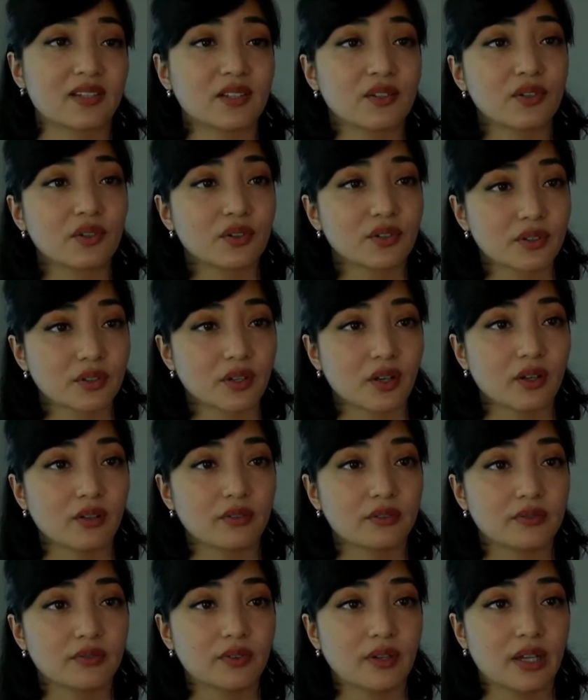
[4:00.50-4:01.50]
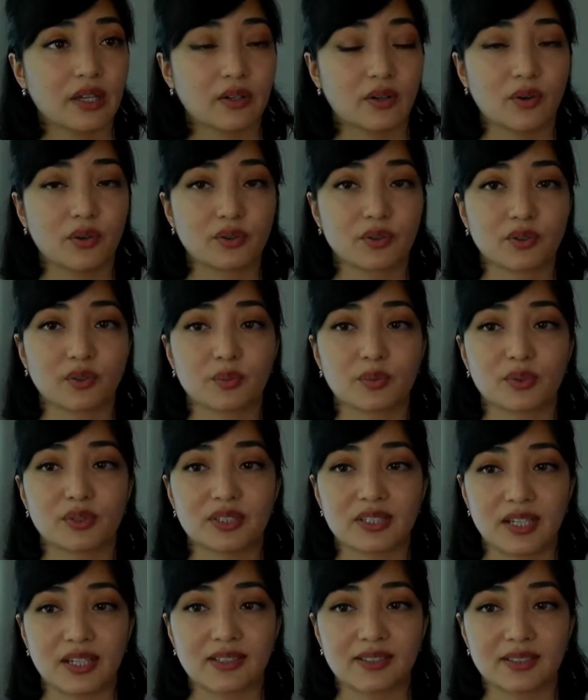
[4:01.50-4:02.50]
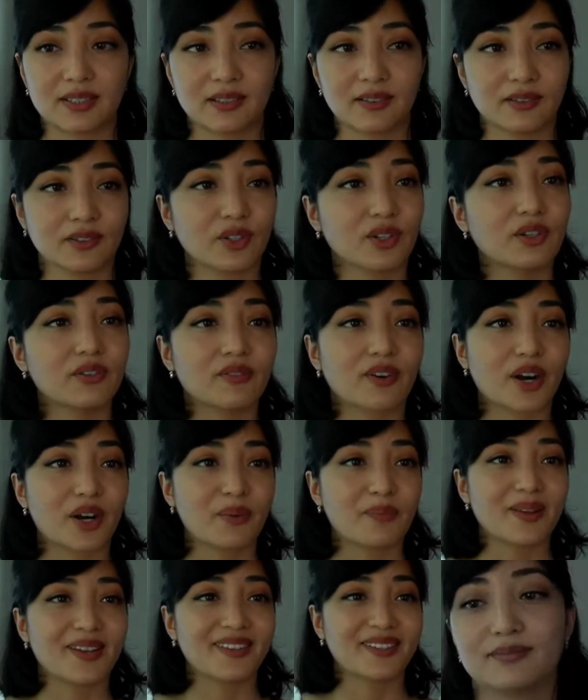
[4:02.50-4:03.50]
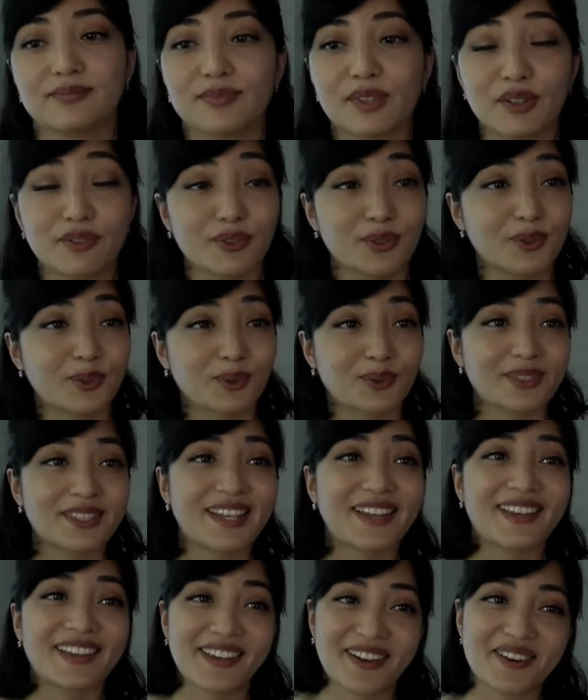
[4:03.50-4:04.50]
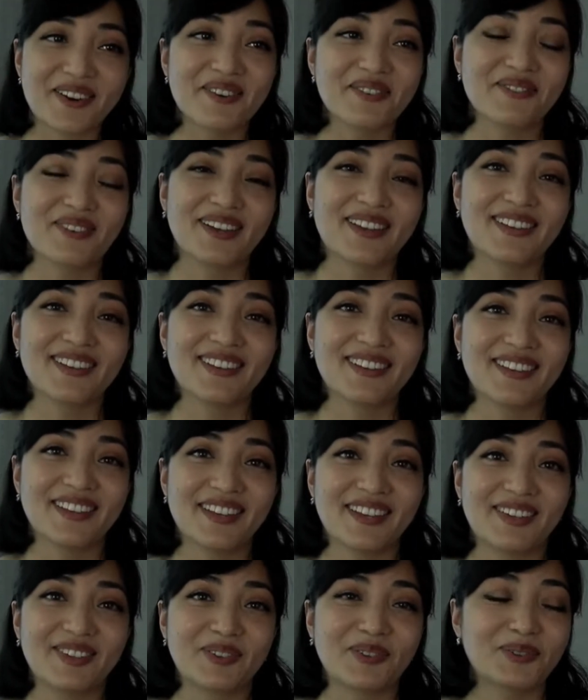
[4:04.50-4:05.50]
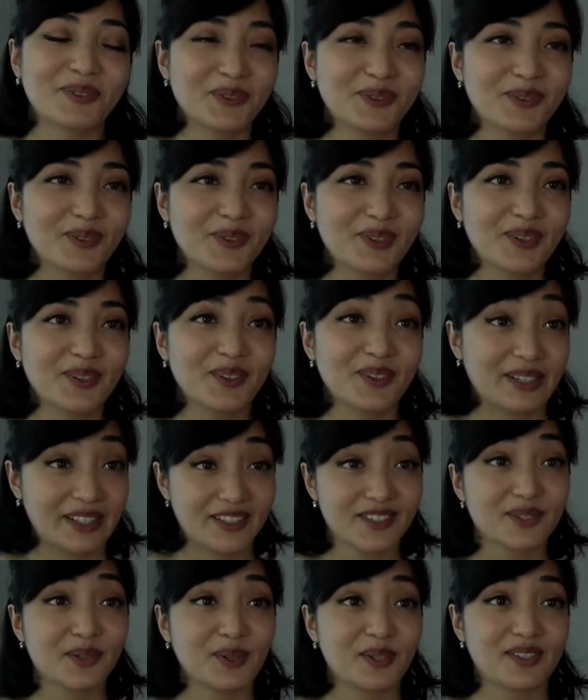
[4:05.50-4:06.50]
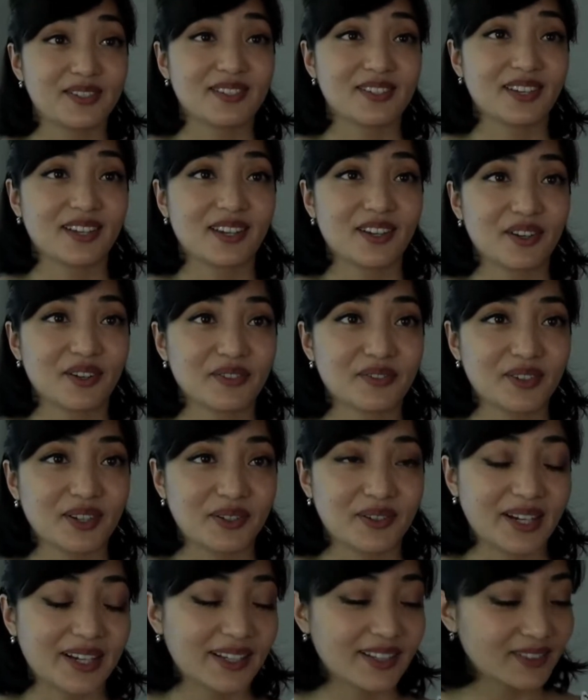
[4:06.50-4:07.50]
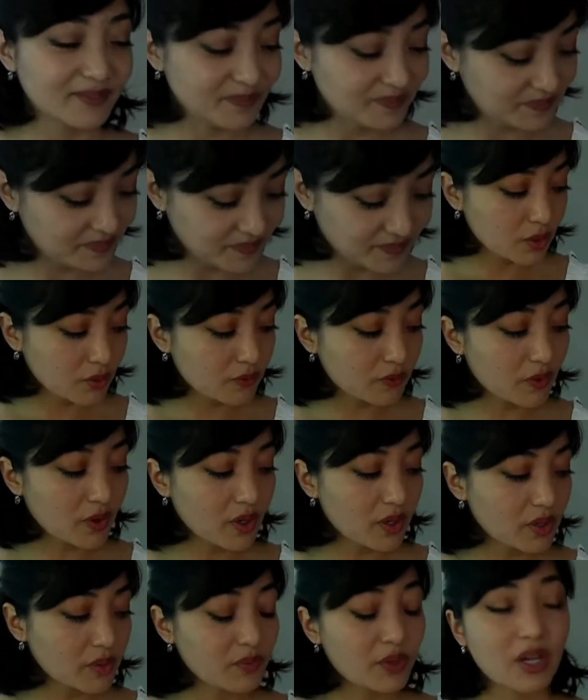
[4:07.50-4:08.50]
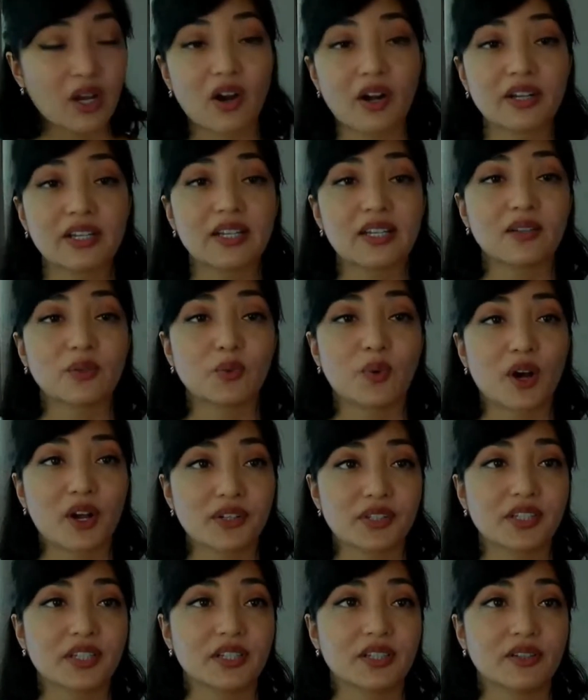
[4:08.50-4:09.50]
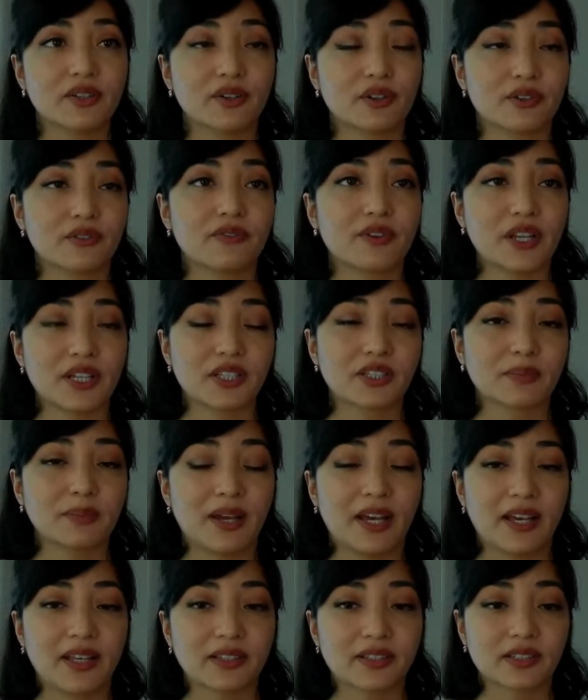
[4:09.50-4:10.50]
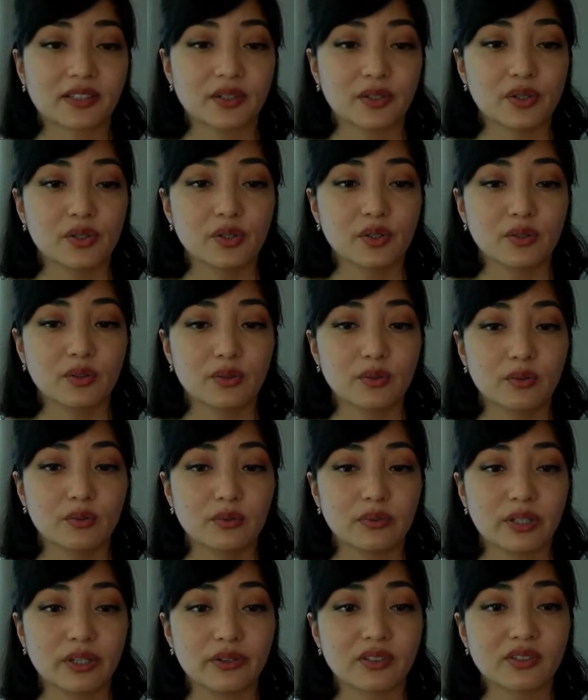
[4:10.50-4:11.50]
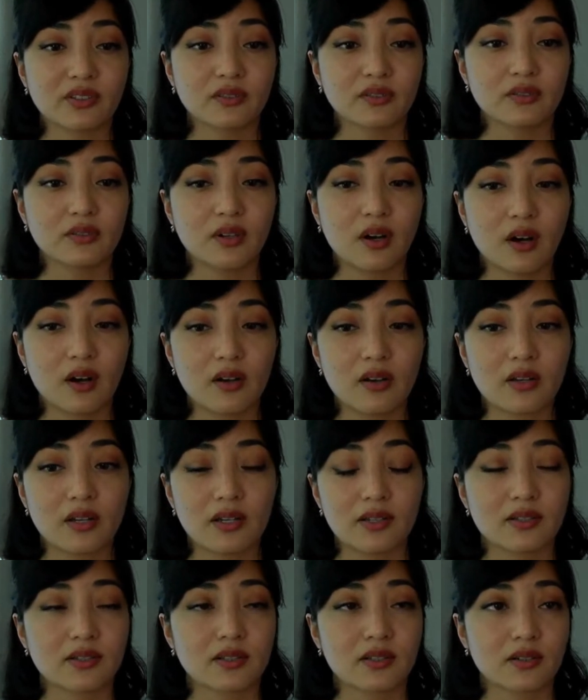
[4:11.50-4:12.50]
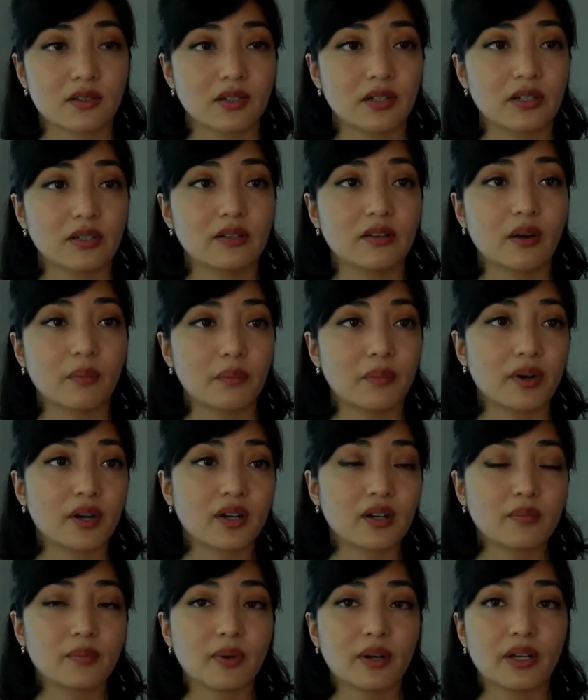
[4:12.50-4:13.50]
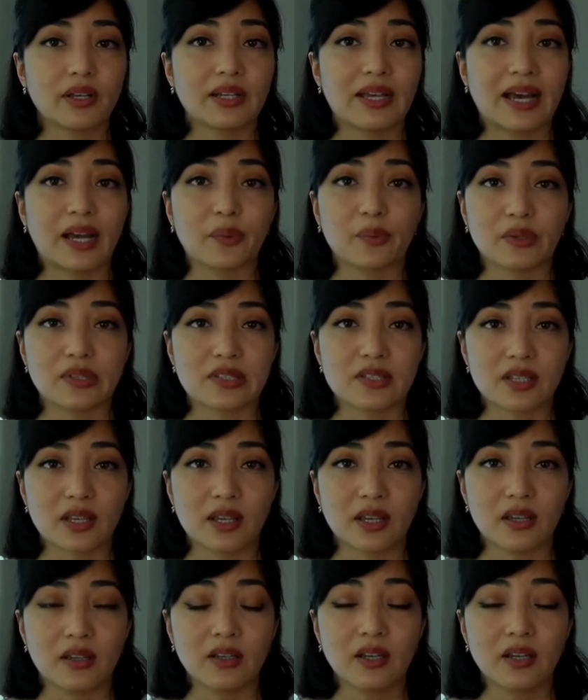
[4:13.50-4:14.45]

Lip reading: yourself and also protecting the environment. If you don't take care of it, then who is going to take care of it, right? For regarding washing your face mask, there is not a certain number, but I would say